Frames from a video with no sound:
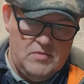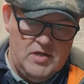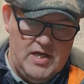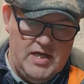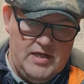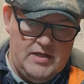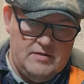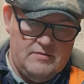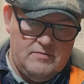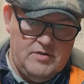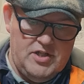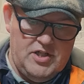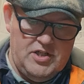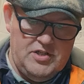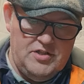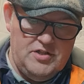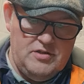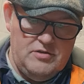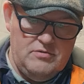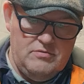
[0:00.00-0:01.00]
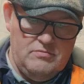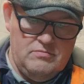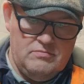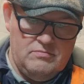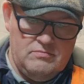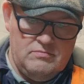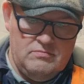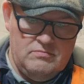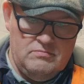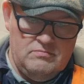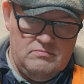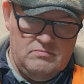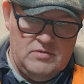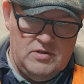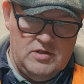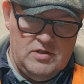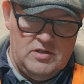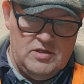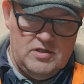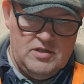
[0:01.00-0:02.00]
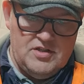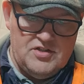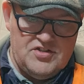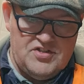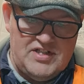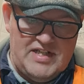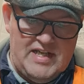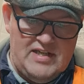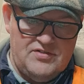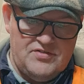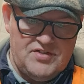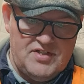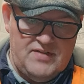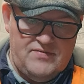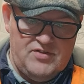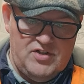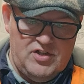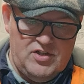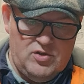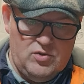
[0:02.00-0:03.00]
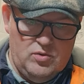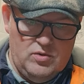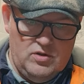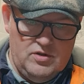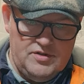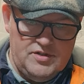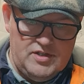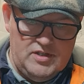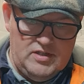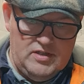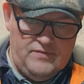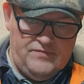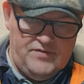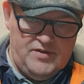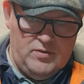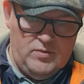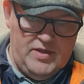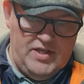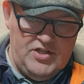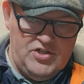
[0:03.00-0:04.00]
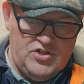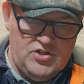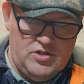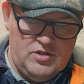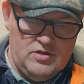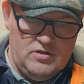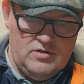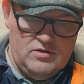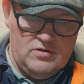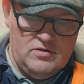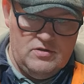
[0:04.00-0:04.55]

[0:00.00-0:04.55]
yeah, you can do scale 7 1/4 if you wish,